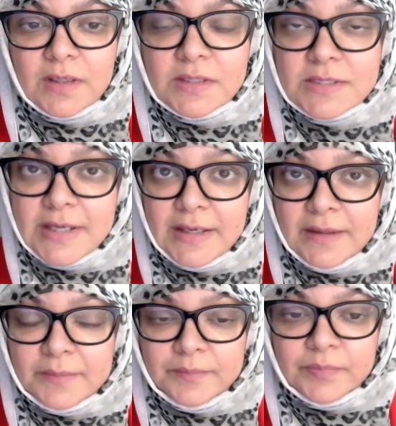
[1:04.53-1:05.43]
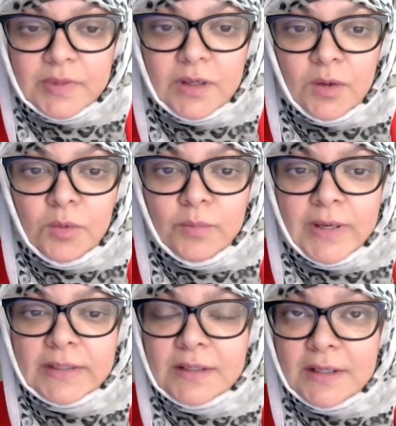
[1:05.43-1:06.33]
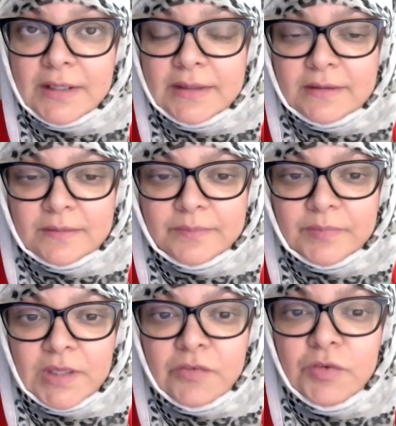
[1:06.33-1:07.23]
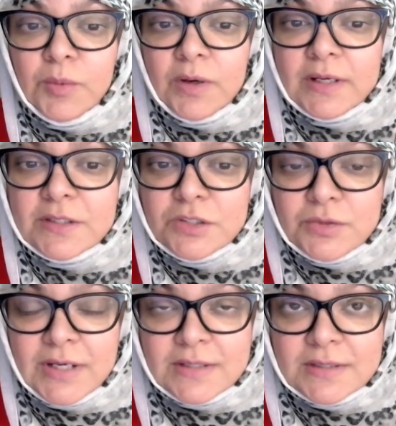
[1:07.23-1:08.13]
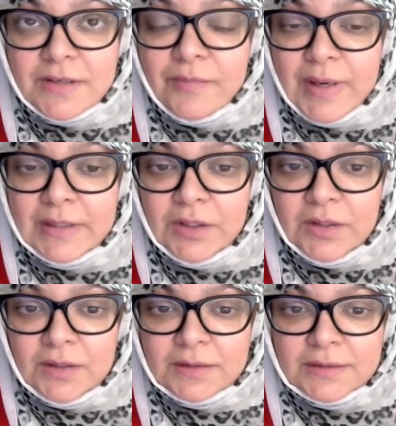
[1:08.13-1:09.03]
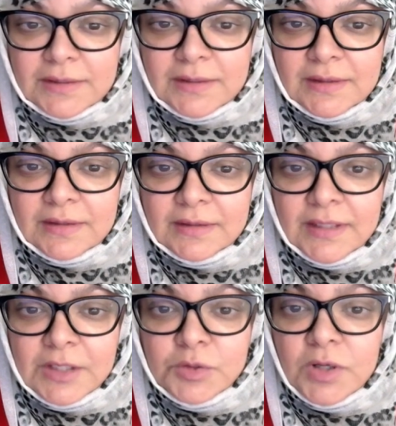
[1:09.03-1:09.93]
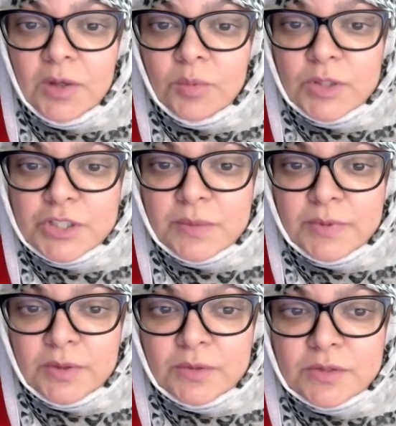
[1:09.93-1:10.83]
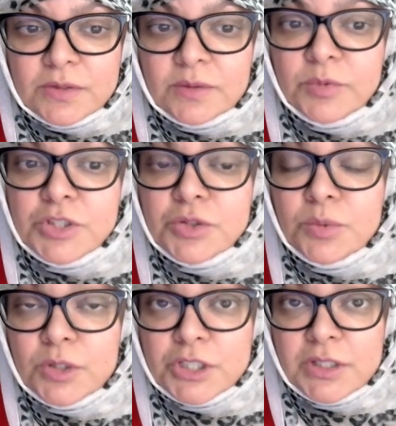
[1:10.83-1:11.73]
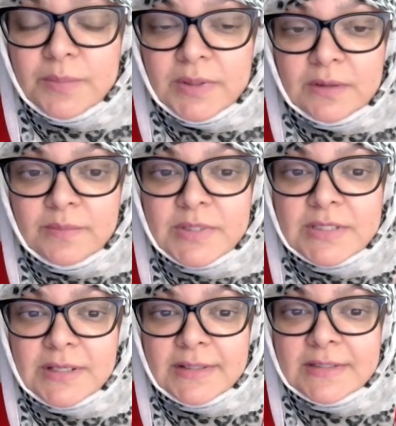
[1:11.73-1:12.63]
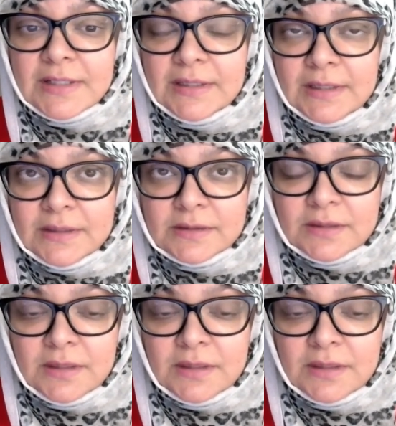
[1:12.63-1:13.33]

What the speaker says: Say, O mankind, if you are in stress of my law, then I do not worship those which you worship besides Allah.